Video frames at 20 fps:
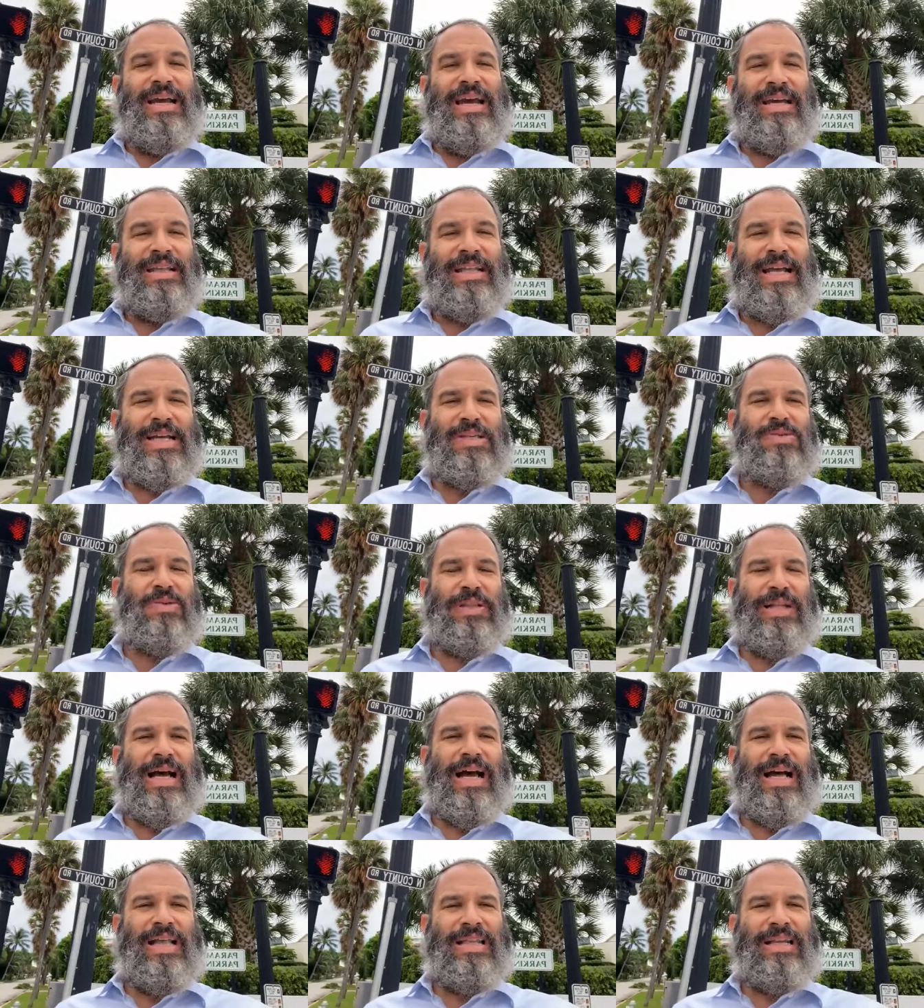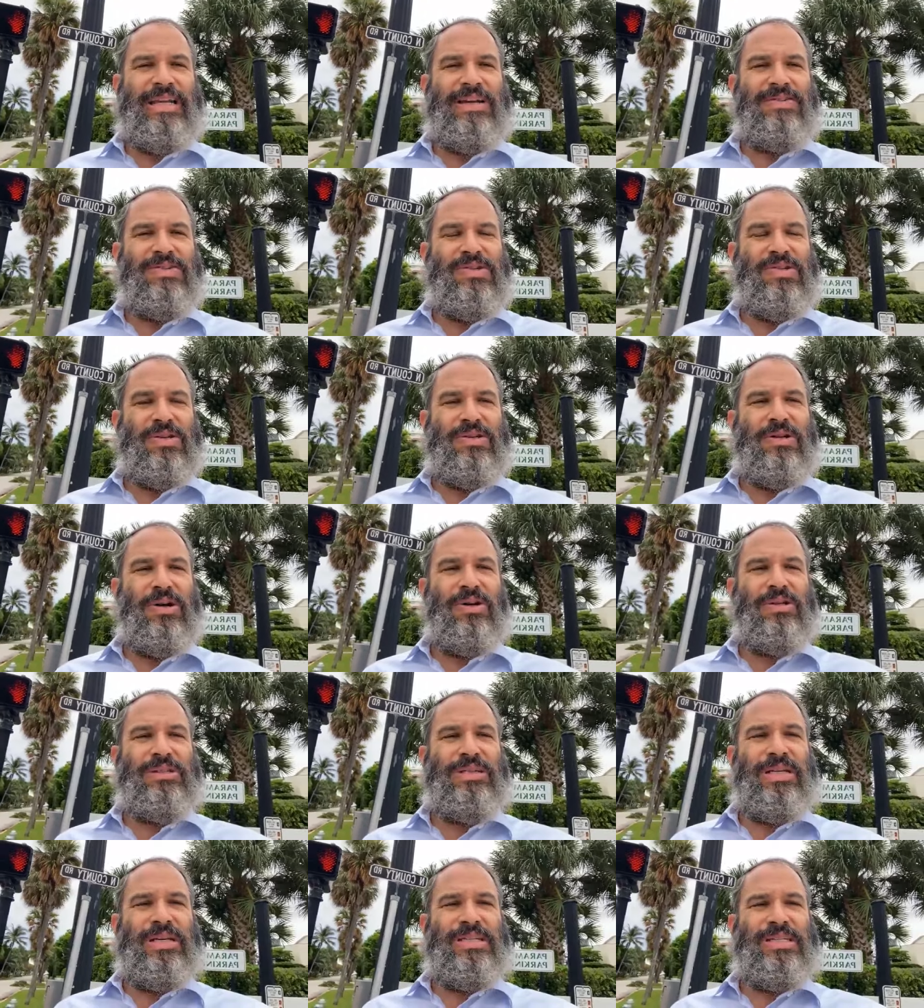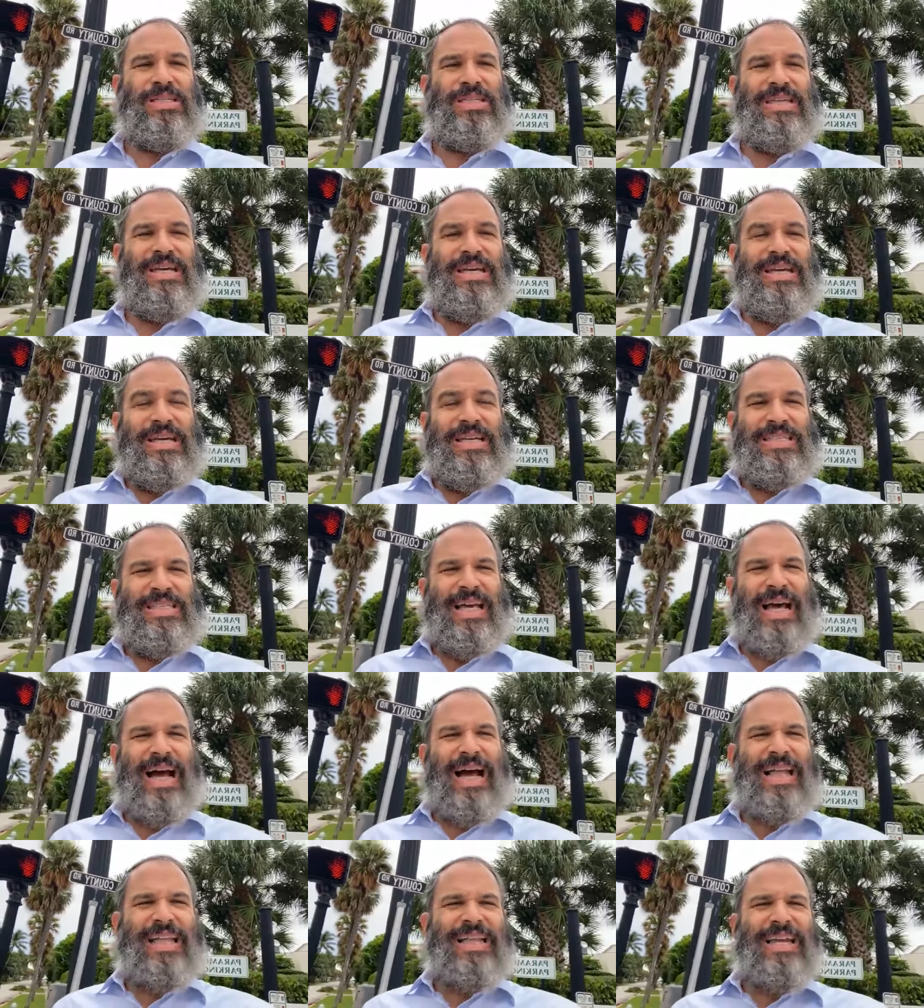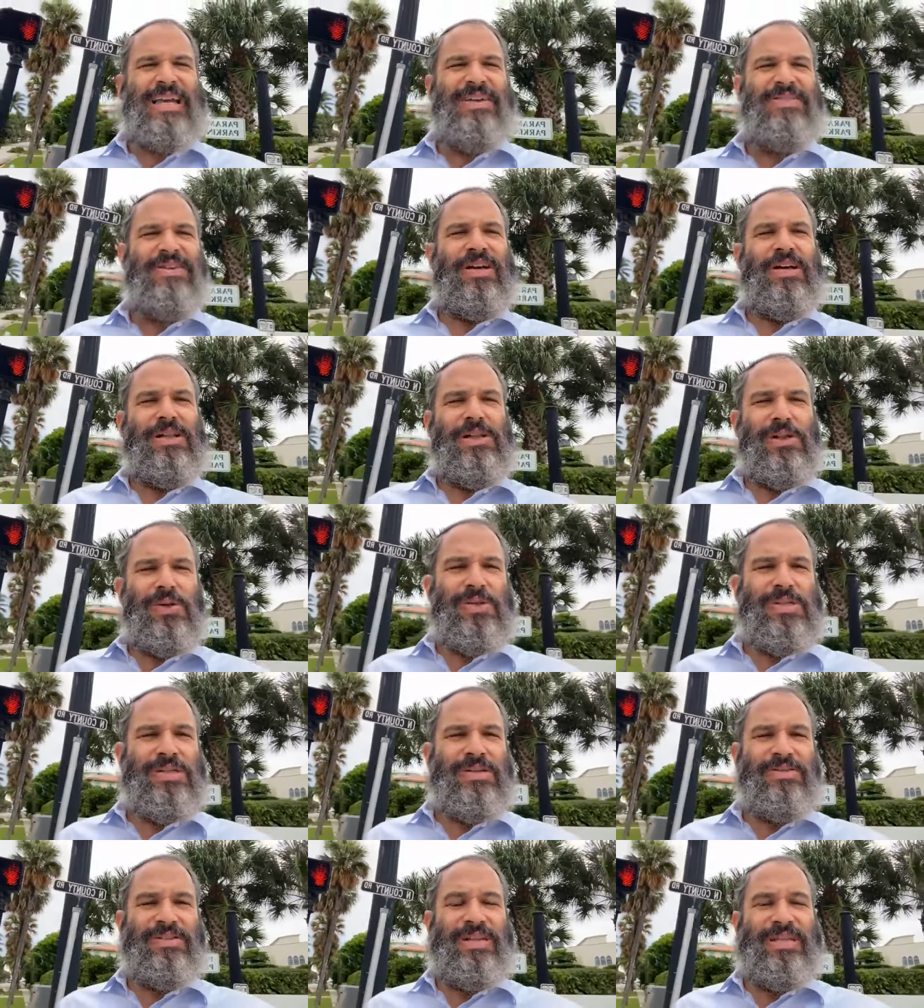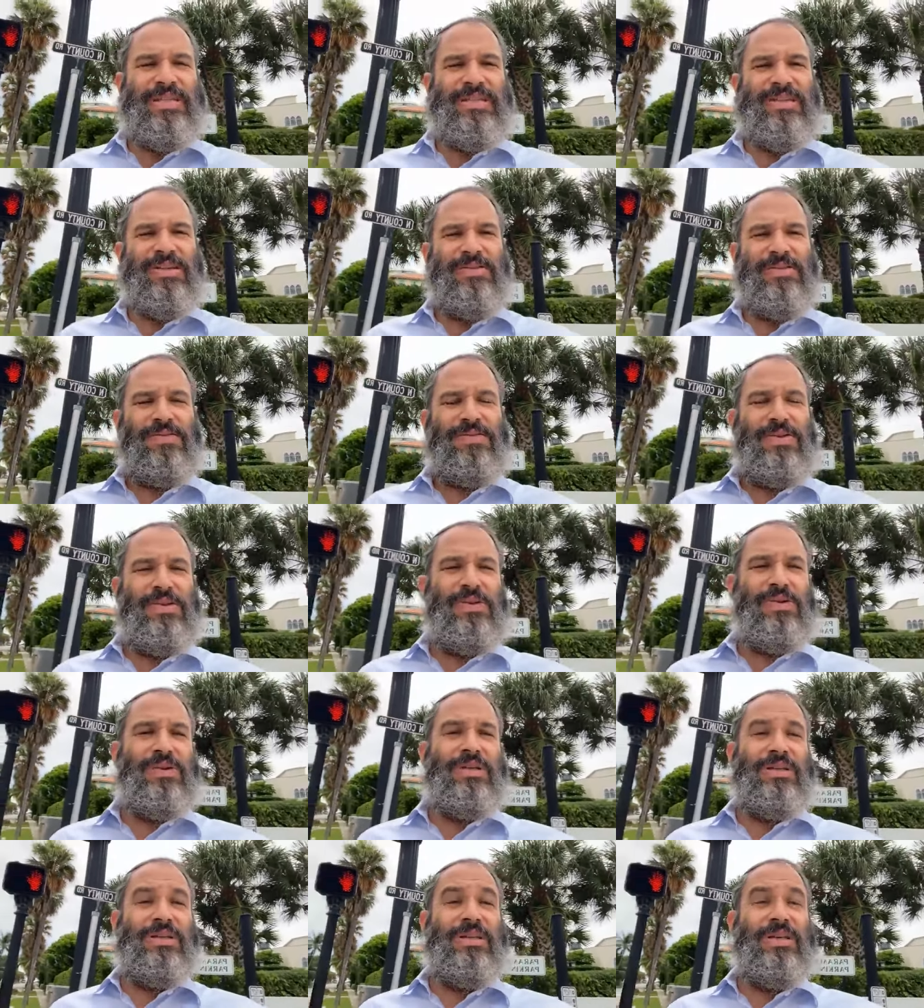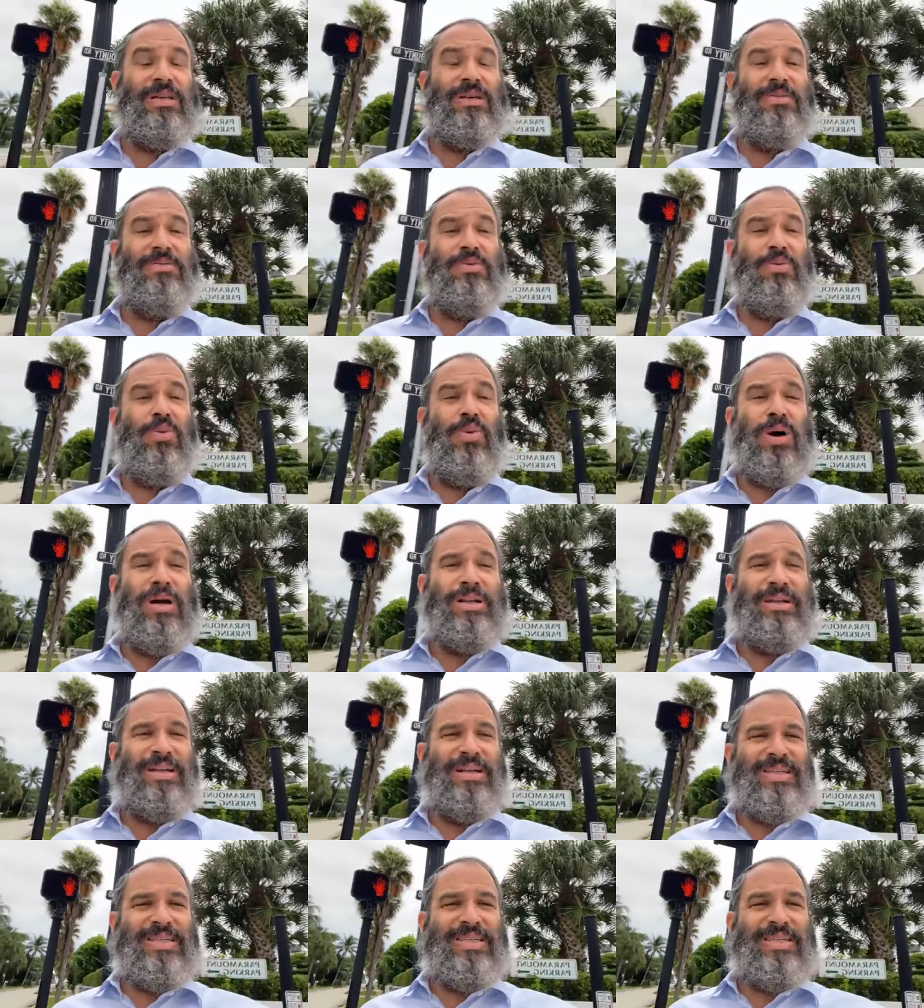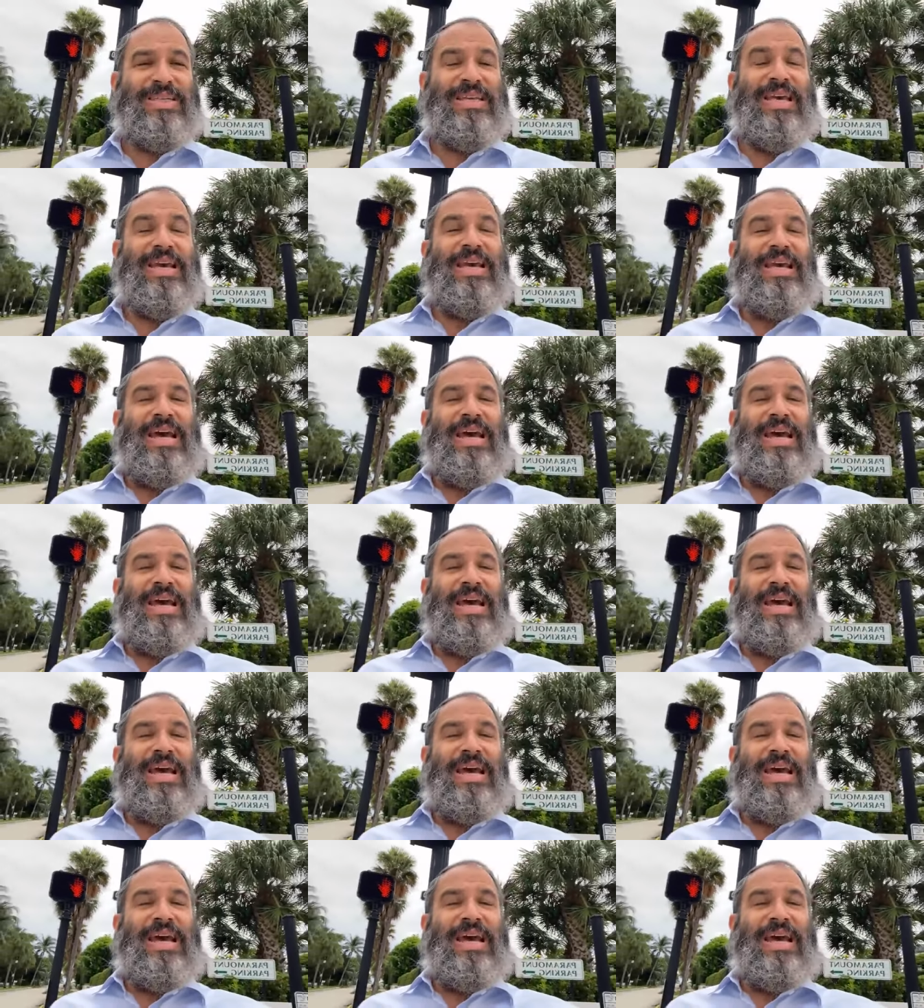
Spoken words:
And that's what the holiday of Sukkot is. It's the holiday of inclusiveness, of unity, of oneness.